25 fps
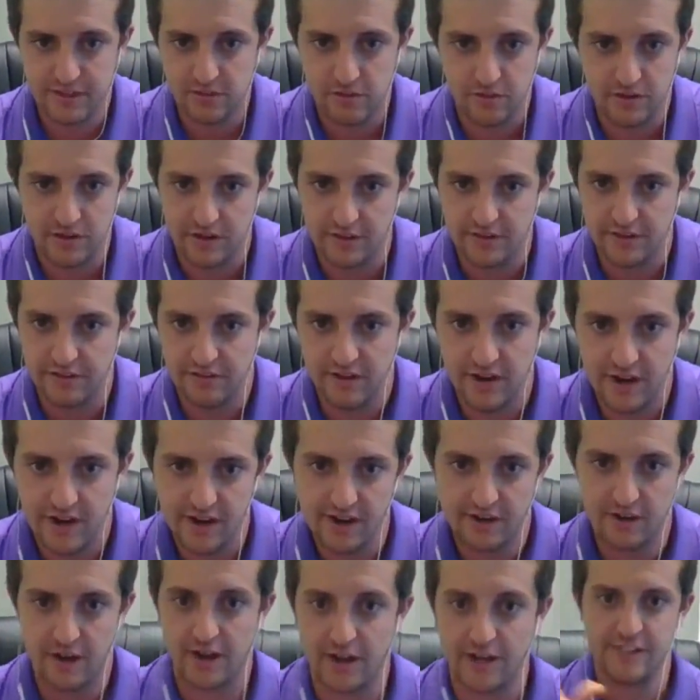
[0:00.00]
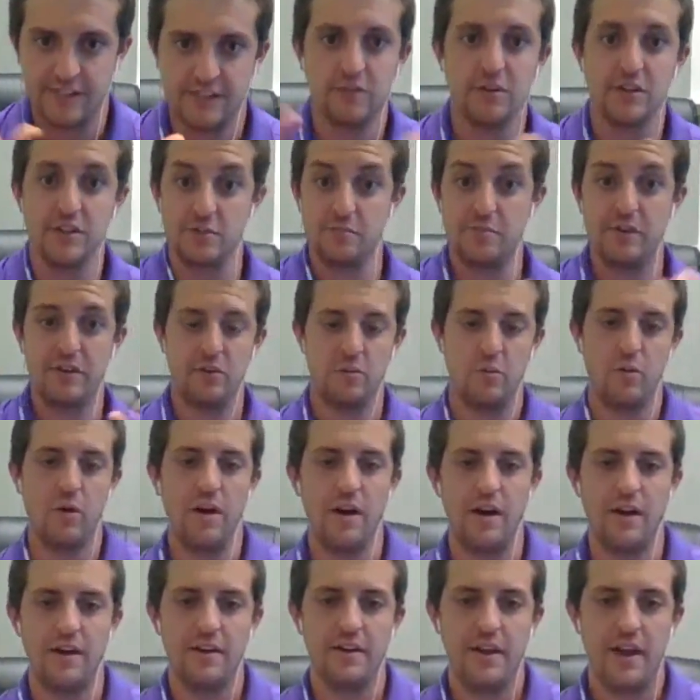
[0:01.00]
Bitcoin on there. Right? I could only spend
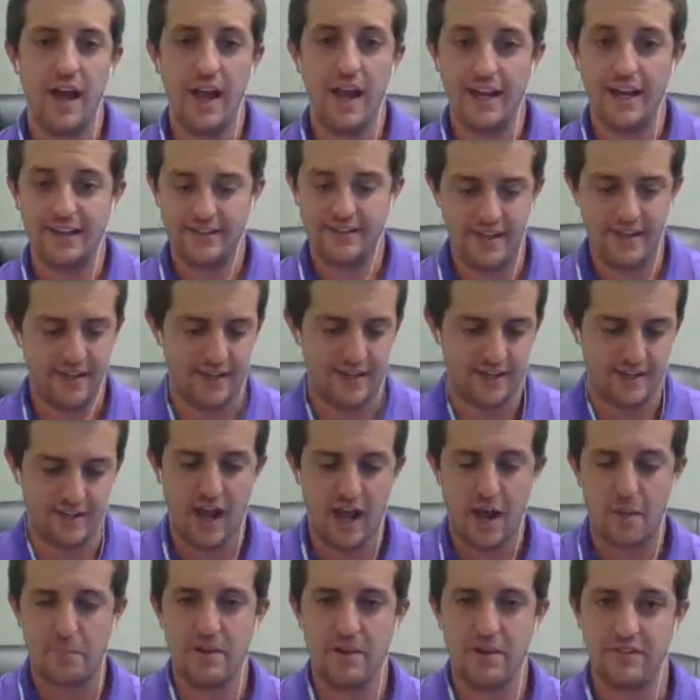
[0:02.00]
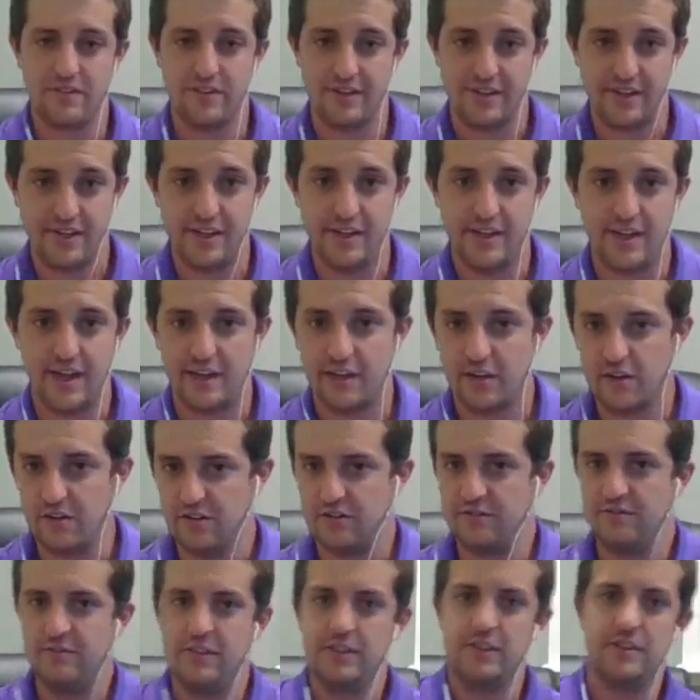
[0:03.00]
one. I can take a copy of a key. I can go
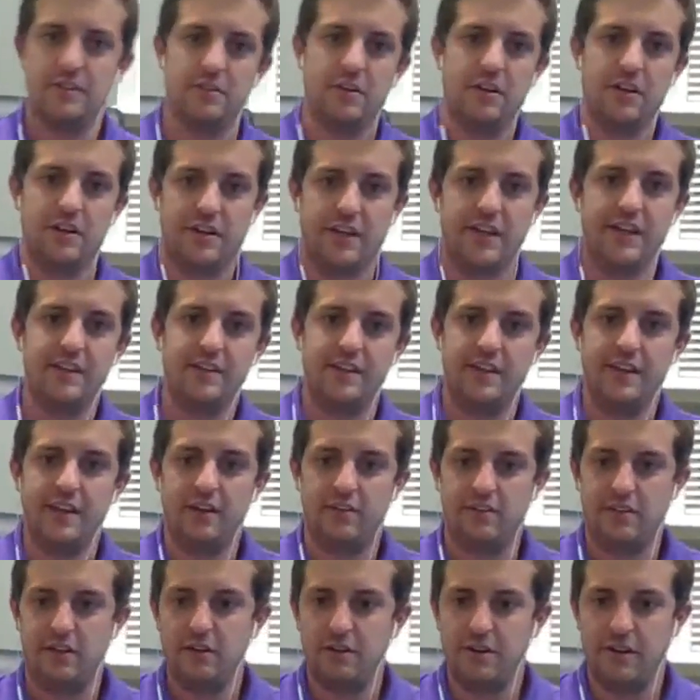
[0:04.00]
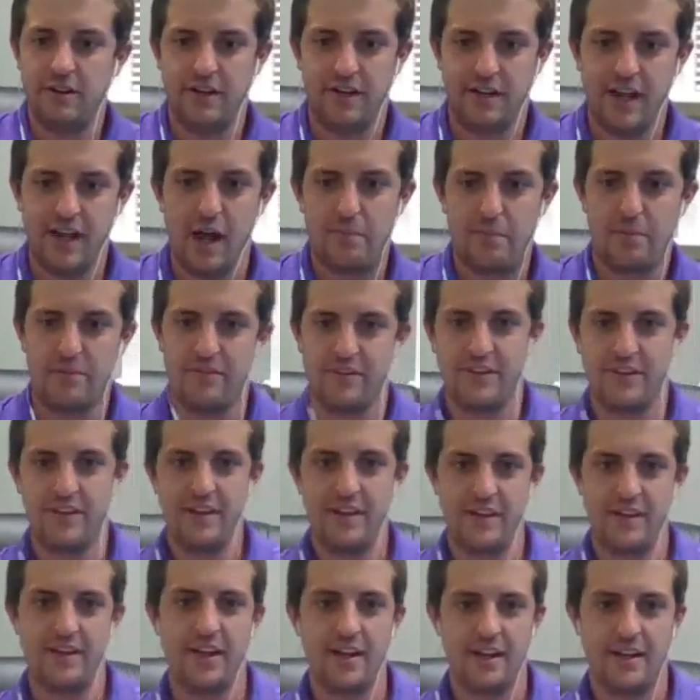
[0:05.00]
to a key, go get a copy of
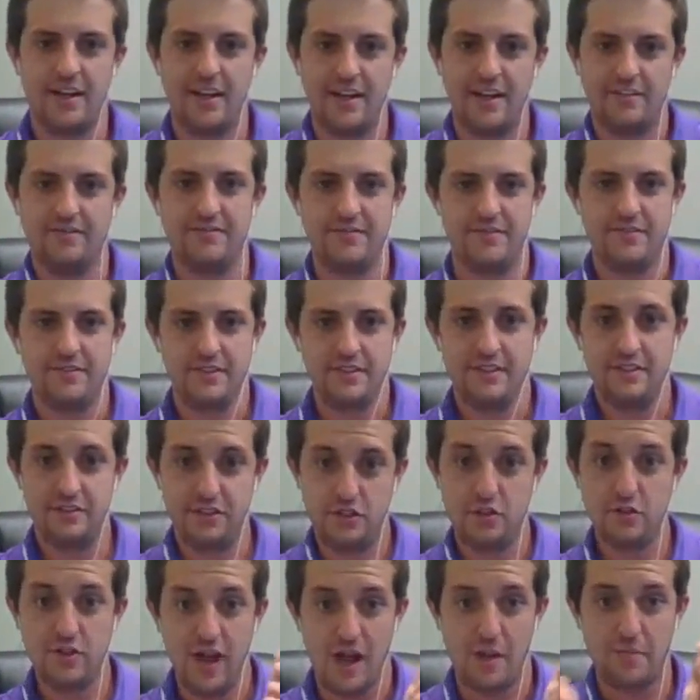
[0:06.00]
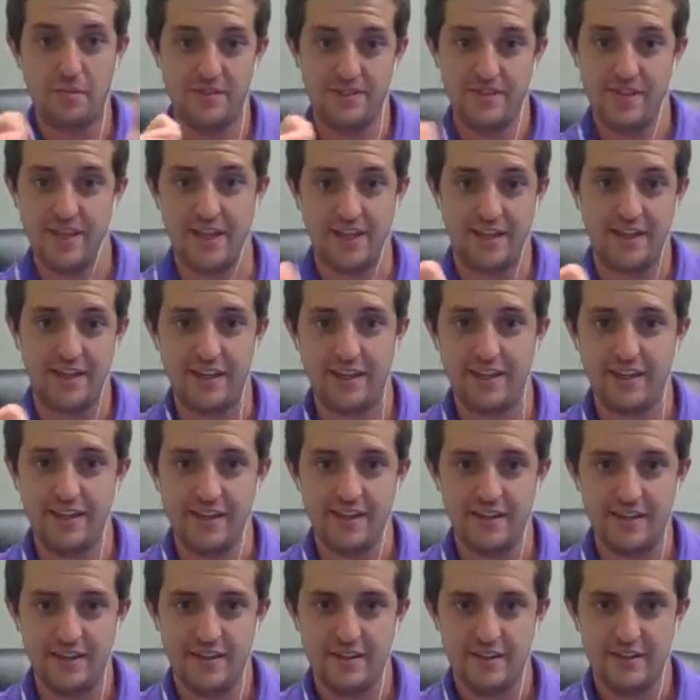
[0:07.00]
a key, and I can have two copies of that
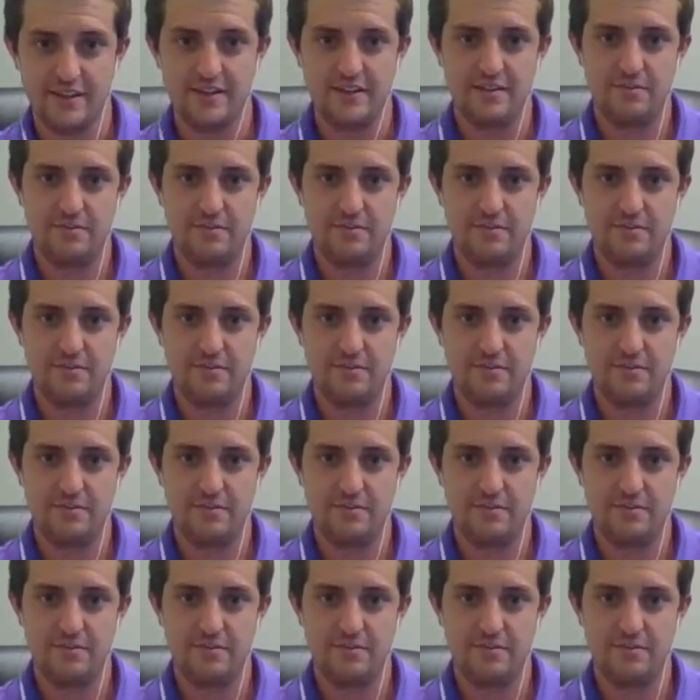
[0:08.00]
key.